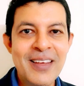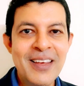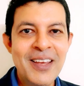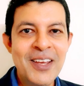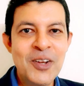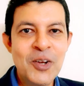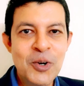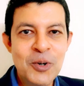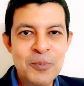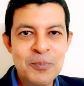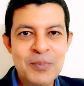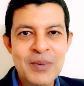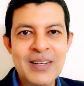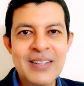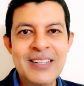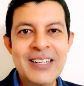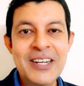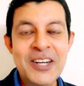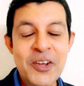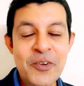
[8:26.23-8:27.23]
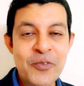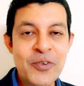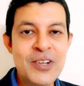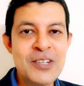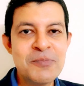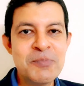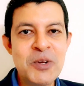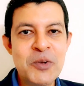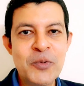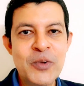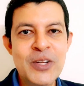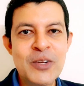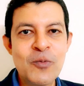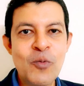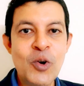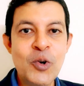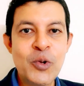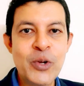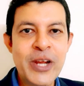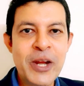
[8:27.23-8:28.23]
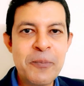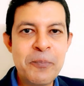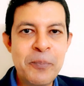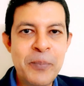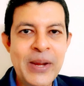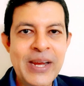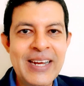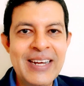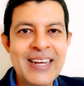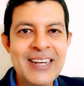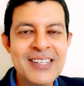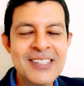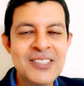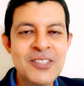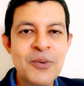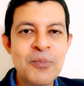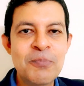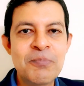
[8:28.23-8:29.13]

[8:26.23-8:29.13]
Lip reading: you know, the difference between what you get paid, that is